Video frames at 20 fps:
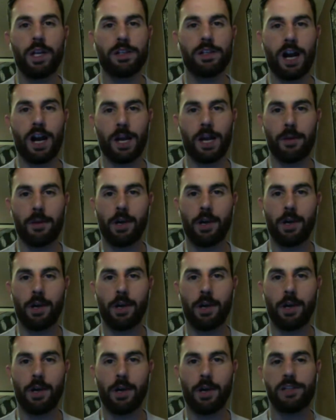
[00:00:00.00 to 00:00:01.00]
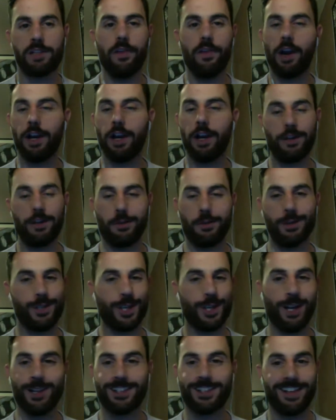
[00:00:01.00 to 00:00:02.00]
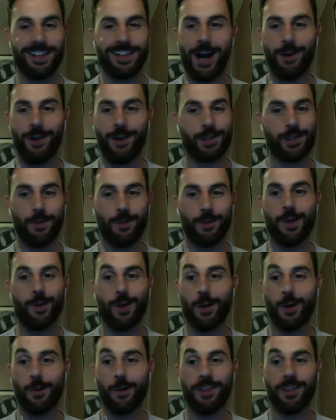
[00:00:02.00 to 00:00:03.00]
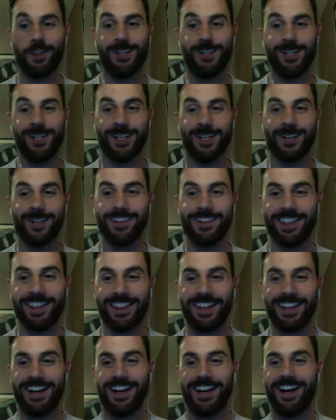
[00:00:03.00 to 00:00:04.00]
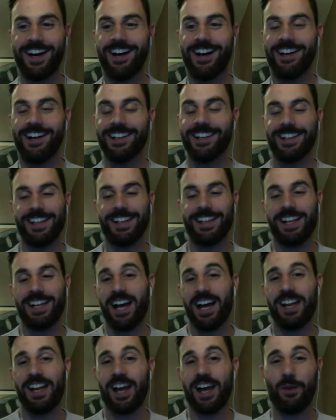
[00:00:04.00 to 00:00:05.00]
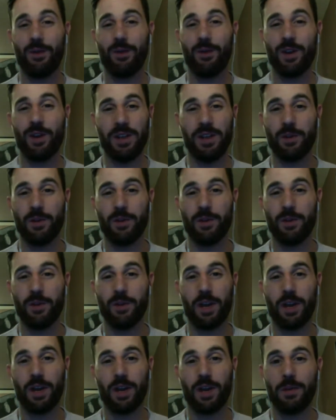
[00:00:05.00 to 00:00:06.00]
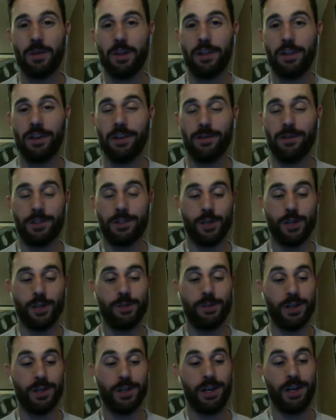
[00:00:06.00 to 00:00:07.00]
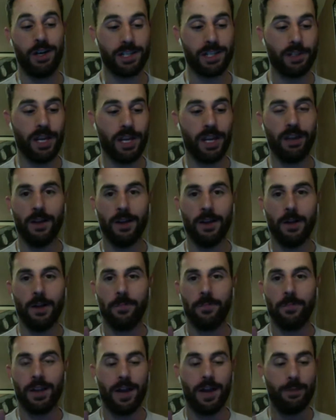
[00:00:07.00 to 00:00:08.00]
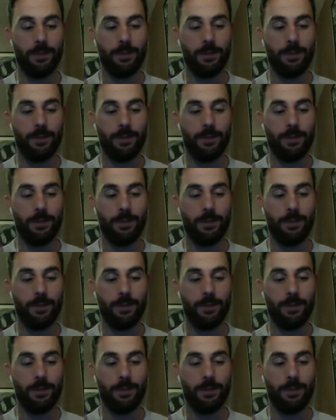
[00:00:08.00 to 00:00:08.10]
can talk about all we want. It's very different once you get into that house. We don't know what they're dealing with. And I wouldn't want to be in their shoes, because, as we were saying,